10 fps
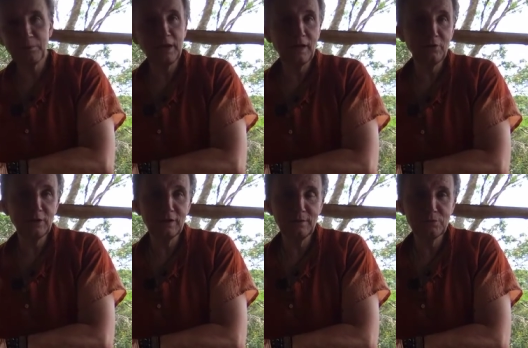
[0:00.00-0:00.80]

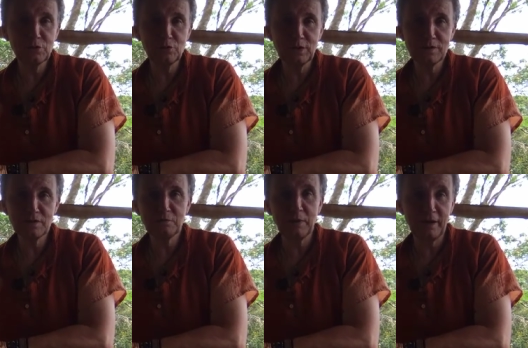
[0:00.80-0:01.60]
allowing them to
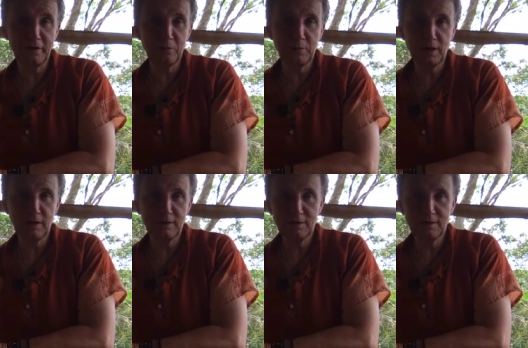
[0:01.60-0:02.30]
inspire me